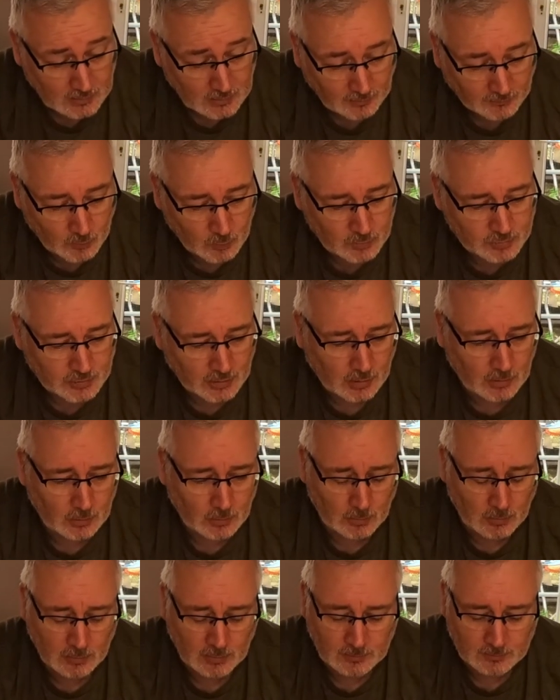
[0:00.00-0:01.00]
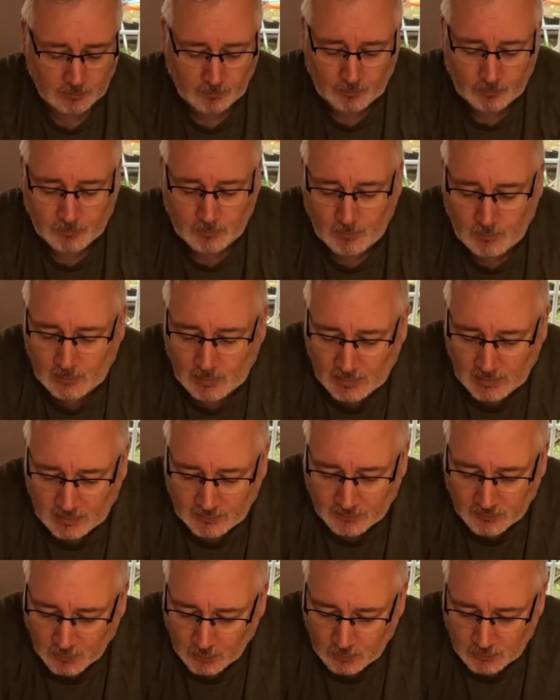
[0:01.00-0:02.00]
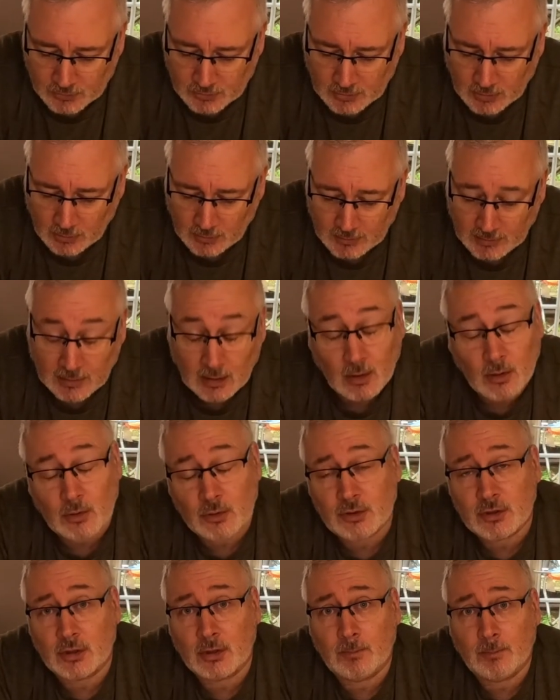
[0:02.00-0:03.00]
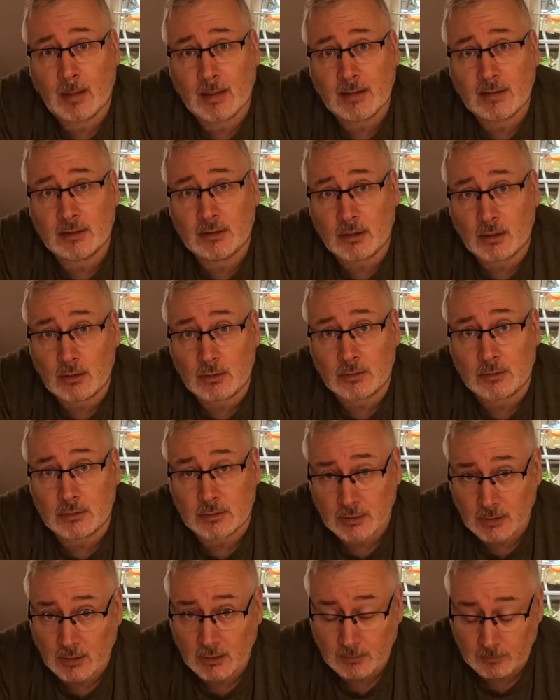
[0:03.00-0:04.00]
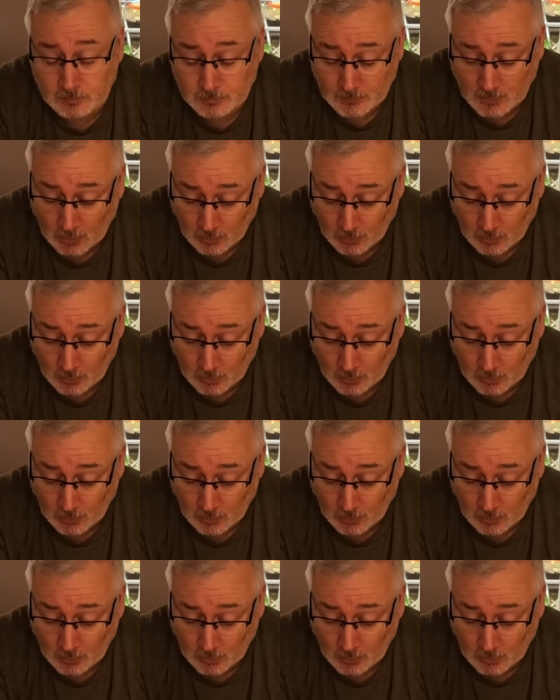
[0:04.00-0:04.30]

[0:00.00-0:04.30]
I've also, if those slightly larger baits aren't, um,